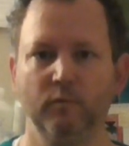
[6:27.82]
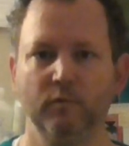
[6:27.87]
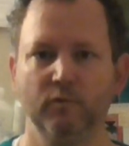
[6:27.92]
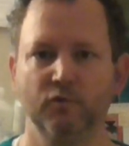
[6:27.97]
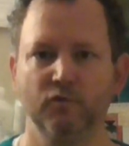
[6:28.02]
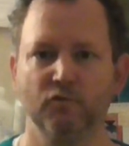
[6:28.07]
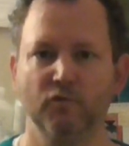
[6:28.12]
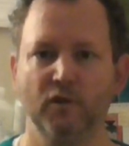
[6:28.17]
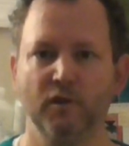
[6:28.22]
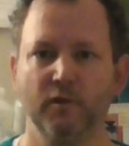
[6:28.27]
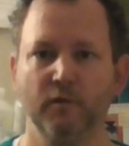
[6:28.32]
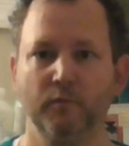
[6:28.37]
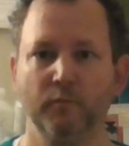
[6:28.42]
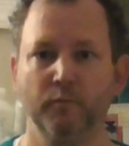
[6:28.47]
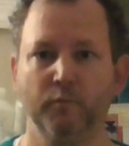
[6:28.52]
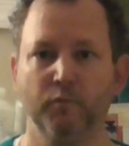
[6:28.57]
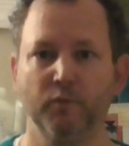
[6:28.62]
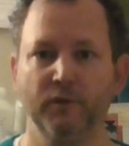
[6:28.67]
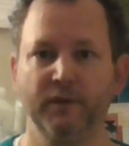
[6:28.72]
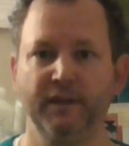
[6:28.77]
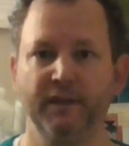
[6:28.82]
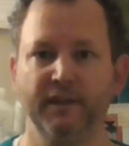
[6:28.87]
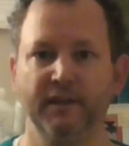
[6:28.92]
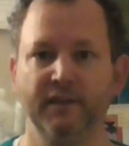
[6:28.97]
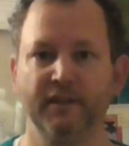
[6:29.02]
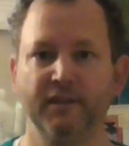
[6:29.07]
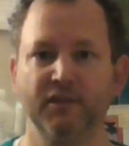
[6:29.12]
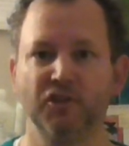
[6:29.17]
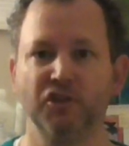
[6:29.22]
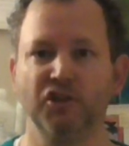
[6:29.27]
strong breathing
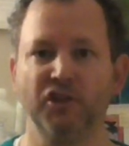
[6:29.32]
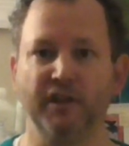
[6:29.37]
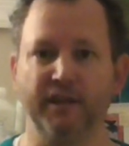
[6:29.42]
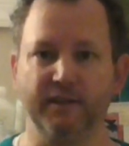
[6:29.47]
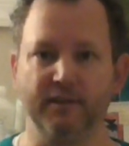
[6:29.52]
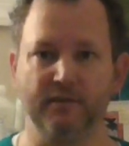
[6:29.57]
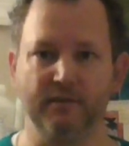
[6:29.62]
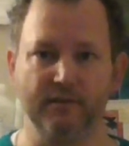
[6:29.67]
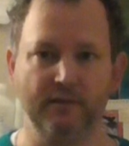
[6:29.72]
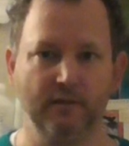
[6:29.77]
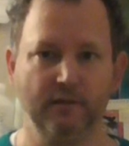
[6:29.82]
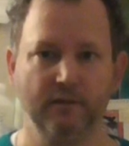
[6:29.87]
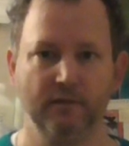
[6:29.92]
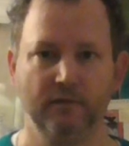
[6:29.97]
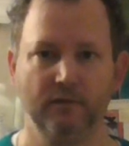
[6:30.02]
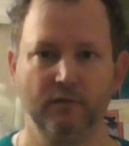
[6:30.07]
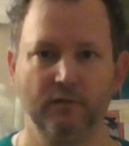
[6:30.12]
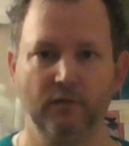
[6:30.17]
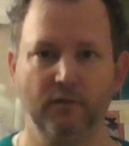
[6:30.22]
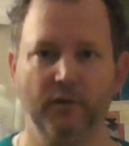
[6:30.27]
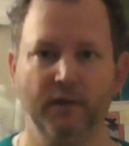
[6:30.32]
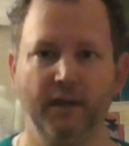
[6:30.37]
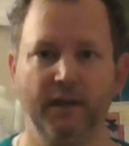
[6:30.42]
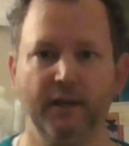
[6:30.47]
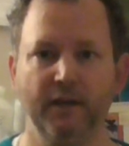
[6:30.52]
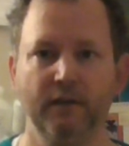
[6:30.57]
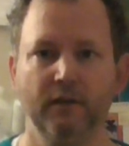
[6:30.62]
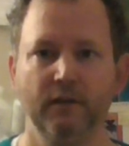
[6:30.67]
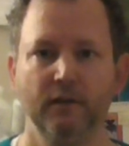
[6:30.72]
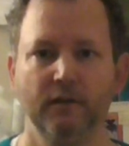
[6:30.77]
in the chest.
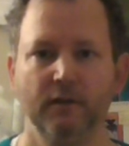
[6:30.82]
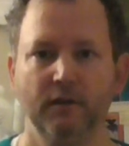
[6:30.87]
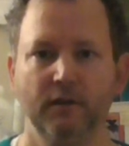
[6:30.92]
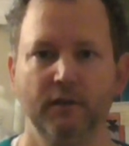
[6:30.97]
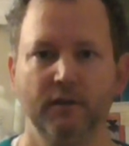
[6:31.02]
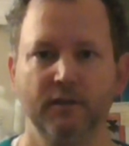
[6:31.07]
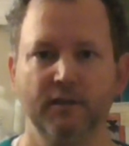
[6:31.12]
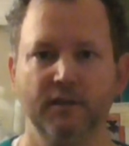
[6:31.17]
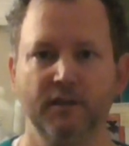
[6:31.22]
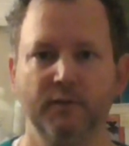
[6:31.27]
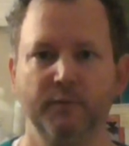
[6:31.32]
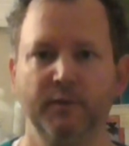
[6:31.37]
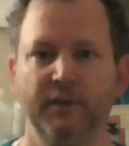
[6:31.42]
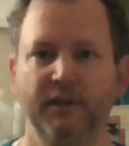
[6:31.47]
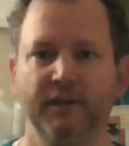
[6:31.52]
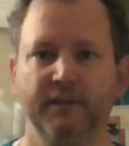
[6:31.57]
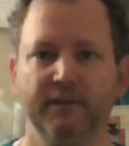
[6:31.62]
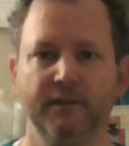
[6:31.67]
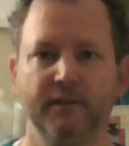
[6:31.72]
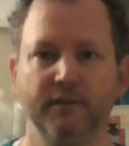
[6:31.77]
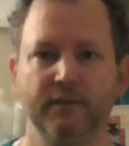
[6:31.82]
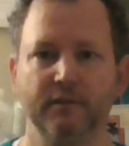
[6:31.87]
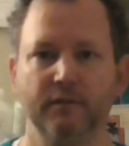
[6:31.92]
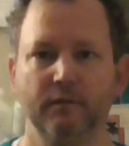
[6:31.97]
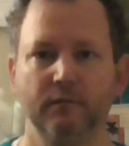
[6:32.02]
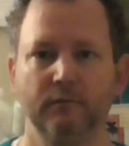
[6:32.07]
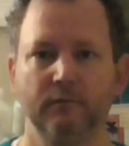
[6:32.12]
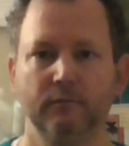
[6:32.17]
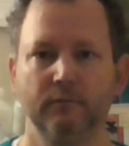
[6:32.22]
Okay? It's going to be like this.